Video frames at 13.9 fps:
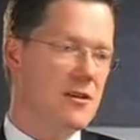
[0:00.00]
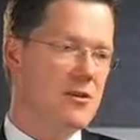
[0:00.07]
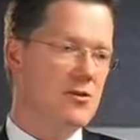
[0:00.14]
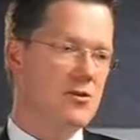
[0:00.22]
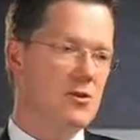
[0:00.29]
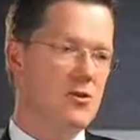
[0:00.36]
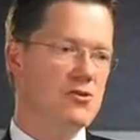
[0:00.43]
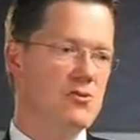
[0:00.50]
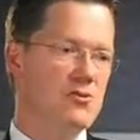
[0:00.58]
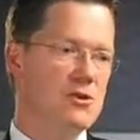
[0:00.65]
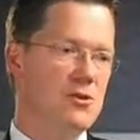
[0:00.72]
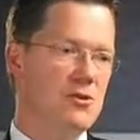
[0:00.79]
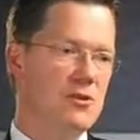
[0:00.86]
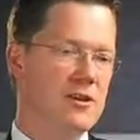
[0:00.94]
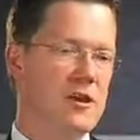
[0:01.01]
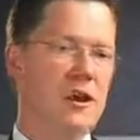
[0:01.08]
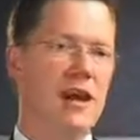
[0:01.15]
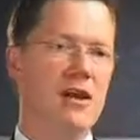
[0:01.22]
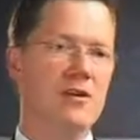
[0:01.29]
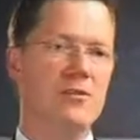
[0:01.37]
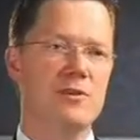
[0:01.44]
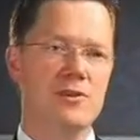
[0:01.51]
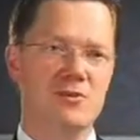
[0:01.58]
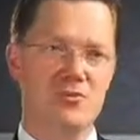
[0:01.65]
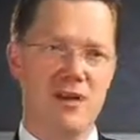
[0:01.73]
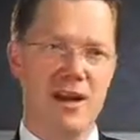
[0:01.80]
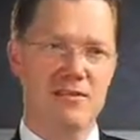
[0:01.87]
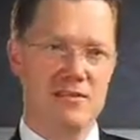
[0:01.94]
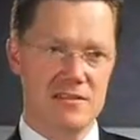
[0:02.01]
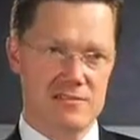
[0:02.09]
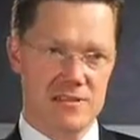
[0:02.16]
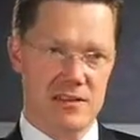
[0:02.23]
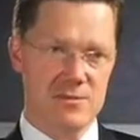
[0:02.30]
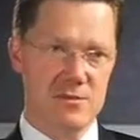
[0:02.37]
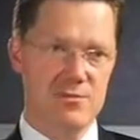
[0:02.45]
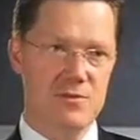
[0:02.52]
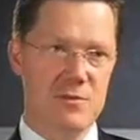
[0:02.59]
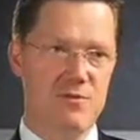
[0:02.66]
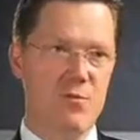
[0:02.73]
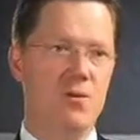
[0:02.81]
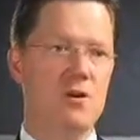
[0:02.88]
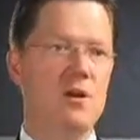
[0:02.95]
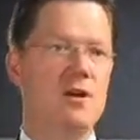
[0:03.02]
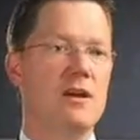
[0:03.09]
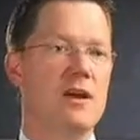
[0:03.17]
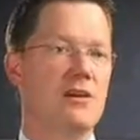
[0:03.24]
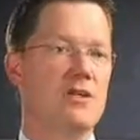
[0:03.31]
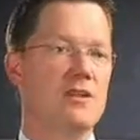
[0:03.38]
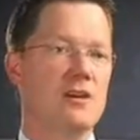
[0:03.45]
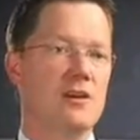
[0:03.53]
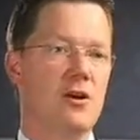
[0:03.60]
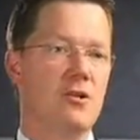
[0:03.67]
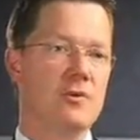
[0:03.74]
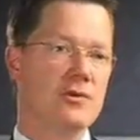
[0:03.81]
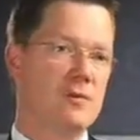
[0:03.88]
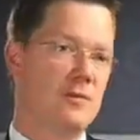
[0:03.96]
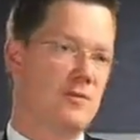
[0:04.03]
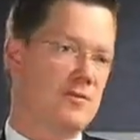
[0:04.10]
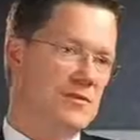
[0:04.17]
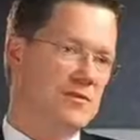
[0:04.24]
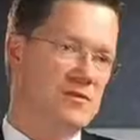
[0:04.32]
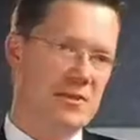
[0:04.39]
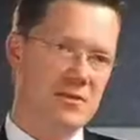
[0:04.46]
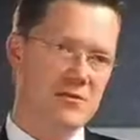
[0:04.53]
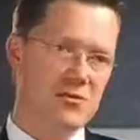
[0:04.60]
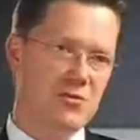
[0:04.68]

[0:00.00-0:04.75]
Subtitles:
You can also then look at how can we attract these types of people and look at helping them with incentive